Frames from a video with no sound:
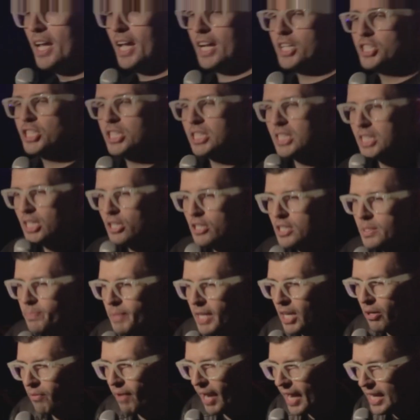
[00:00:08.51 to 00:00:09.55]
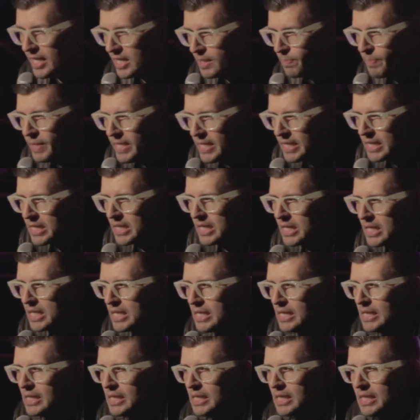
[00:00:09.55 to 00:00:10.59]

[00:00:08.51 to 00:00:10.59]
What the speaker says: excuse me, Erasmus. Could